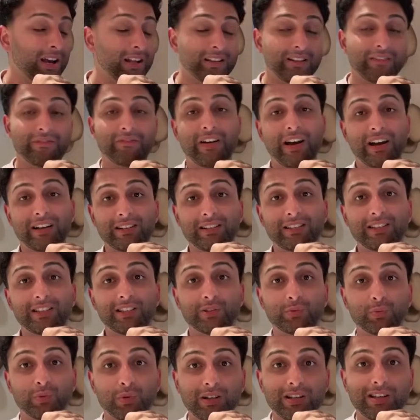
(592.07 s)
the fact that
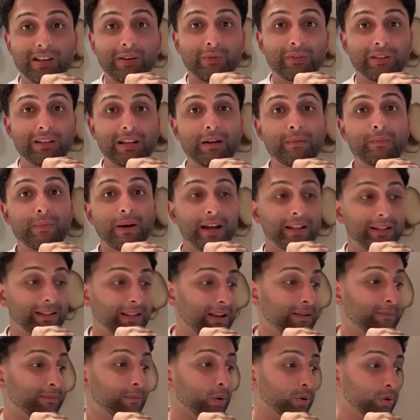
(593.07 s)
he's working with them, I
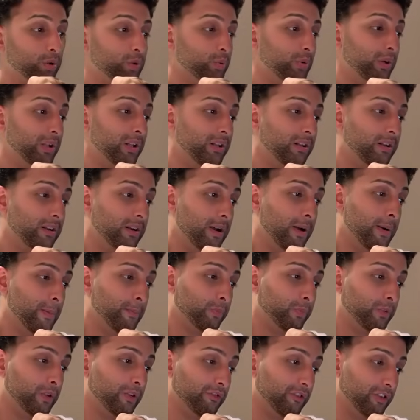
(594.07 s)
think bodes well
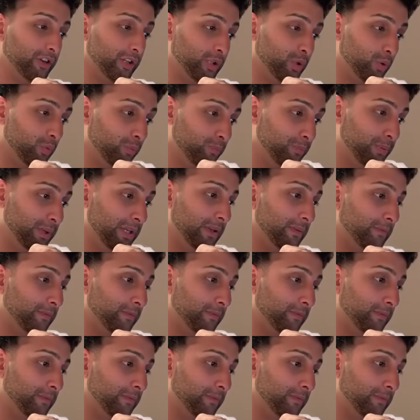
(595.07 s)
for UP.